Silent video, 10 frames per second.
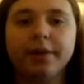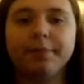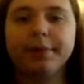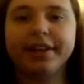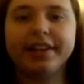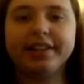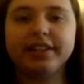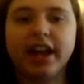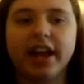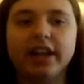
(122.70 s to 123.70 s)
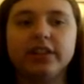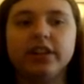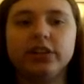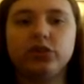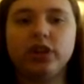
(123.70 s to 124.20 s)
But yeah, and
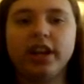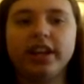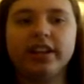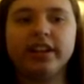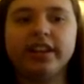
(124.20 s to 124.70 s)
Jake